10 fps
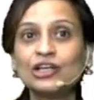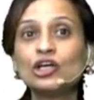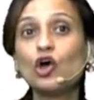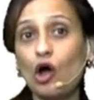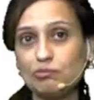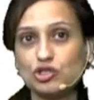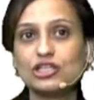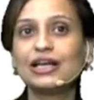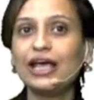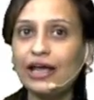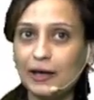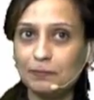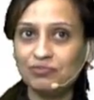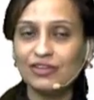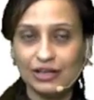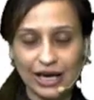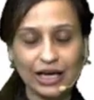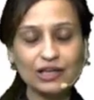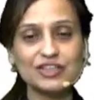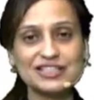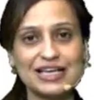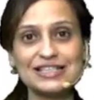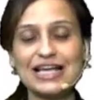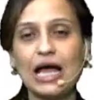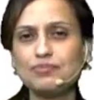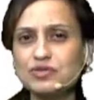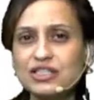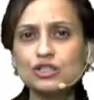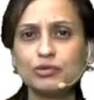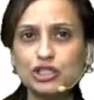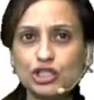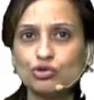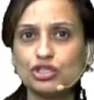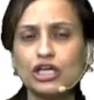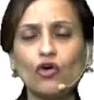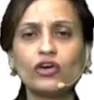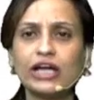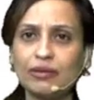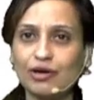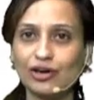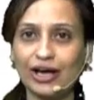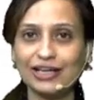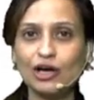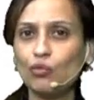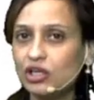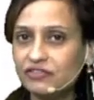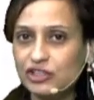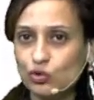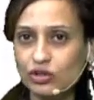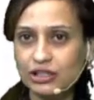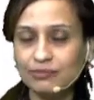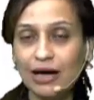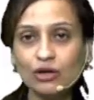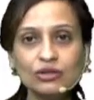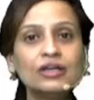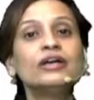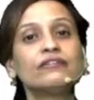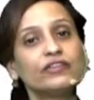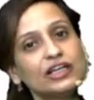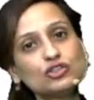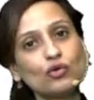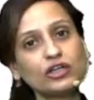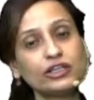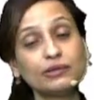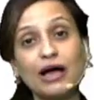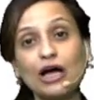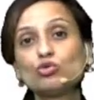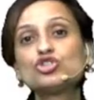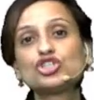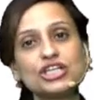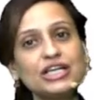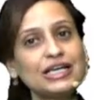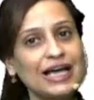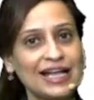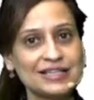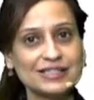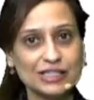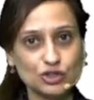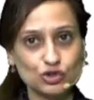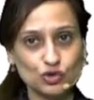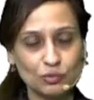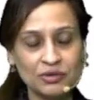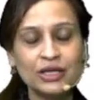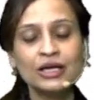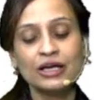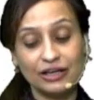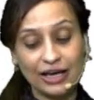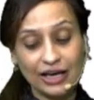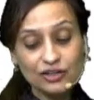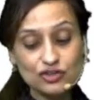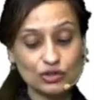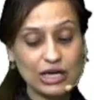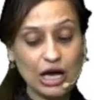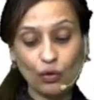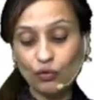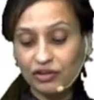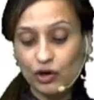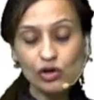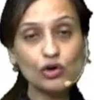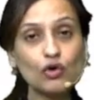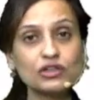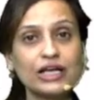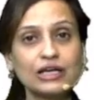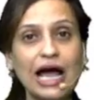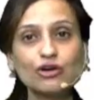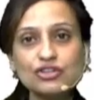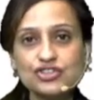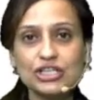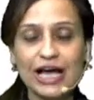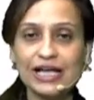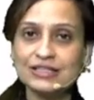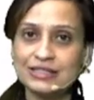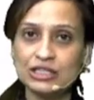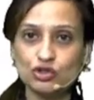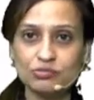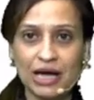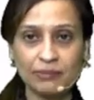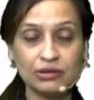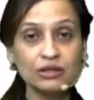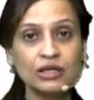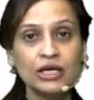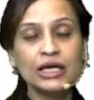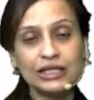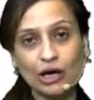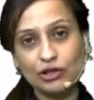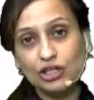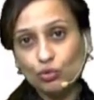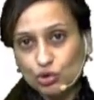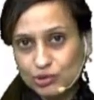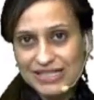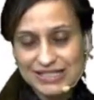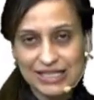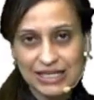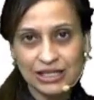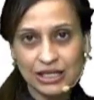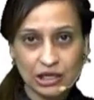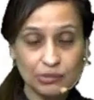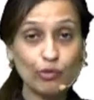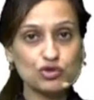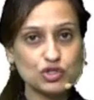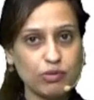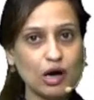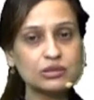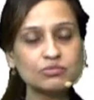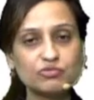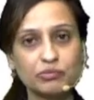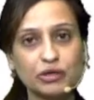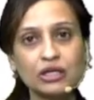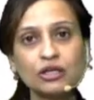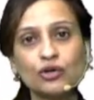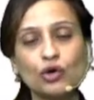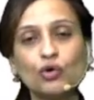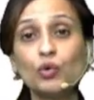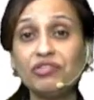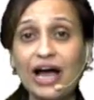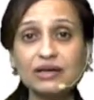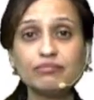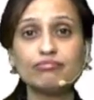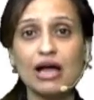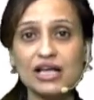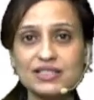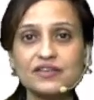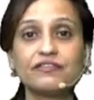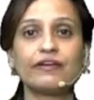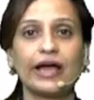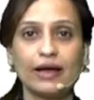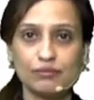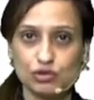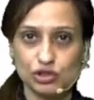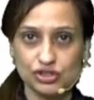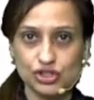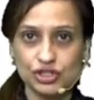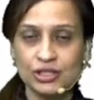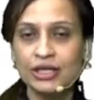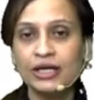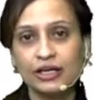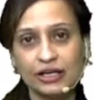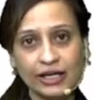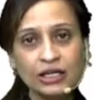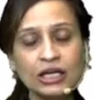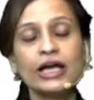Option A, right, which says absent pituitary on MRI. Now, what are we talking about? We are talking about Sheehan syndrome, right? So now we all know that, how does Sheehan syndrome happen? Now, it usually seen in postpartum women, you know, who've had massive hemorrhage, right?